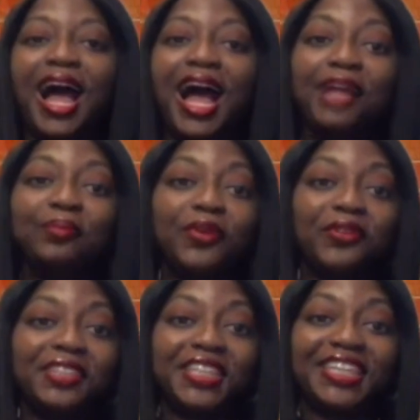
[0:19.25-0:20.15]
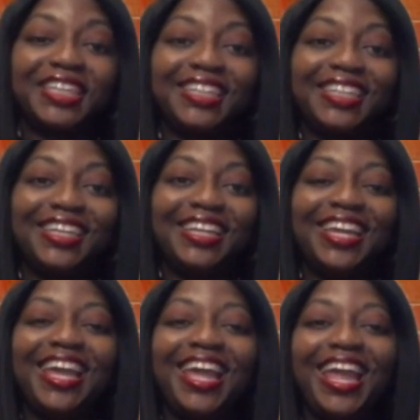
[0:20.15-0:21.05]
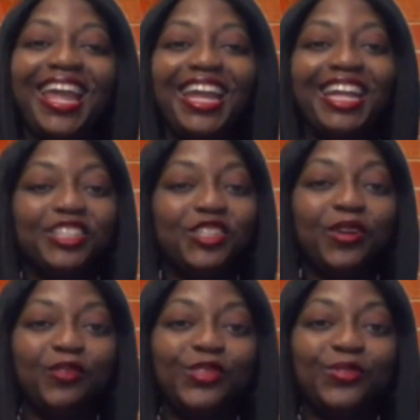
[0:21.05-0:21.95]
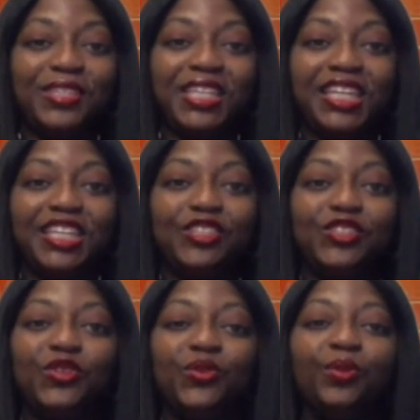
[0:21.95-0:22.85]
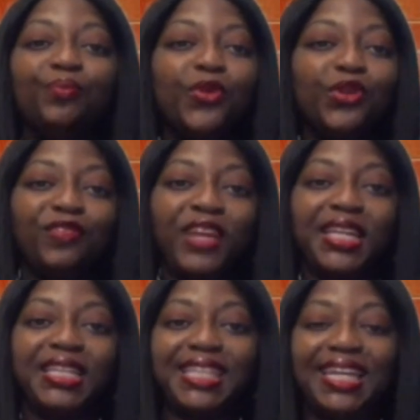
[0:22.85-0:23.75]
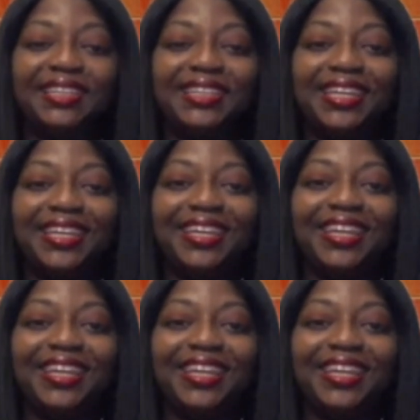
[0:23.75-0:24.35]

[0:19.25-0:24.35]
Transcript: I'm Marlene, and you have tuned in to Motivated Daily.